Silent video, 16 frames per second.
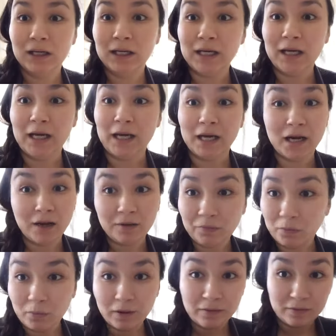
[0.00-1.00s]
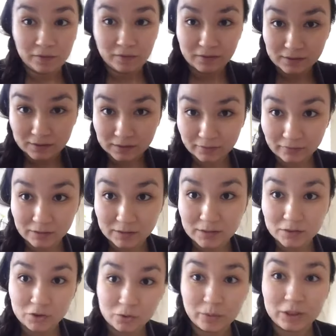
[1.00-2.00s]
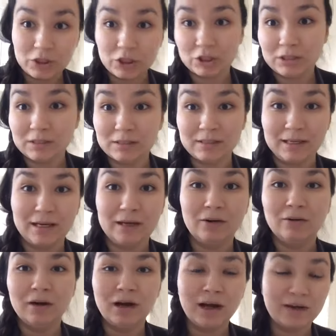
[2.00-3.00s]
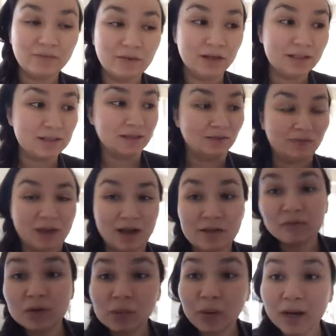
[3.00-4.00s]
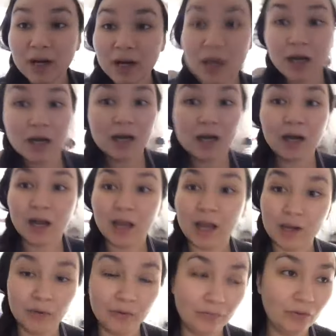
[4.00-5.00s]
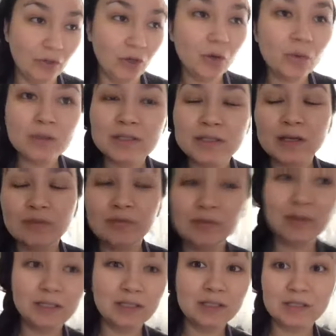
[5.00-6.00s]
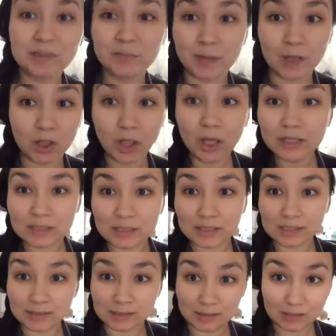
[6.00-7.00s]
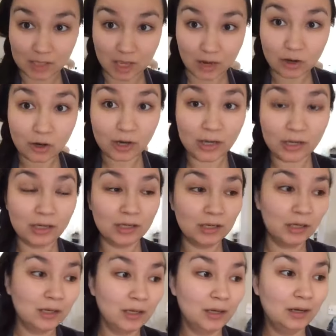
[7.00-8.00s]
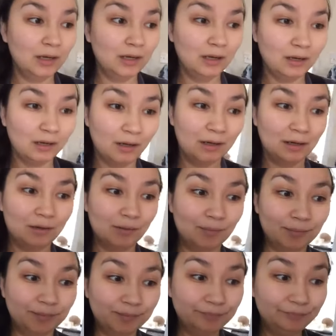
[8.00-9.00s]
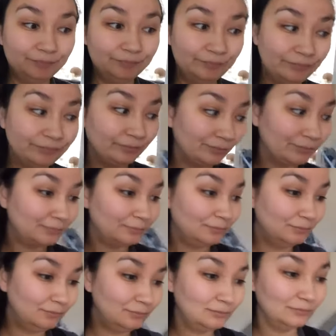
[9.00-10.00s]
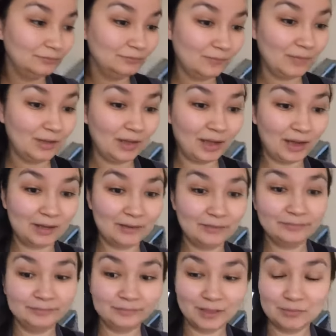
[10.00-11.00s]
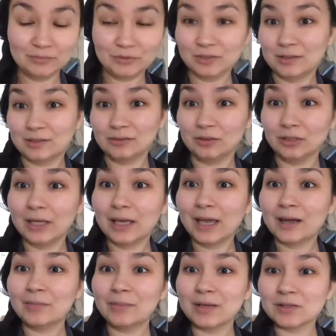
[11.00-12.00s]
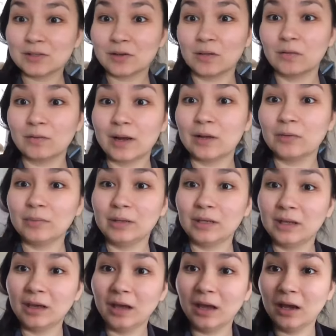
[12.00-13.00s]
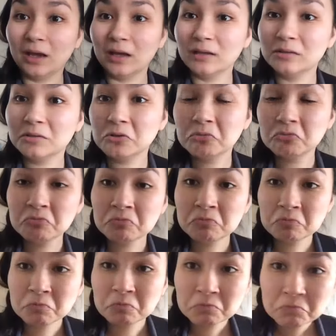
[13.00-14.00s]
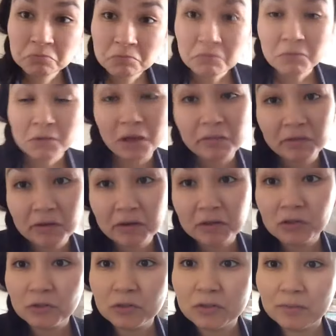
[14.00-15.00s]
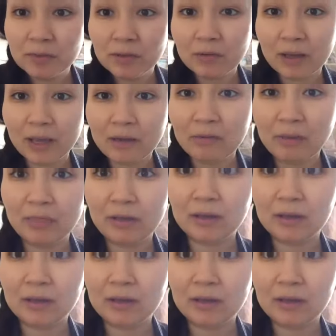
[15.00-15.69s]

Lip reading: Not the way that this living situation is now. I've got stuff everywhere. I don't even know where stuff is. My closet is scary. Yeah, I'm just looking at a mess all around me, and I think I choose to be okay with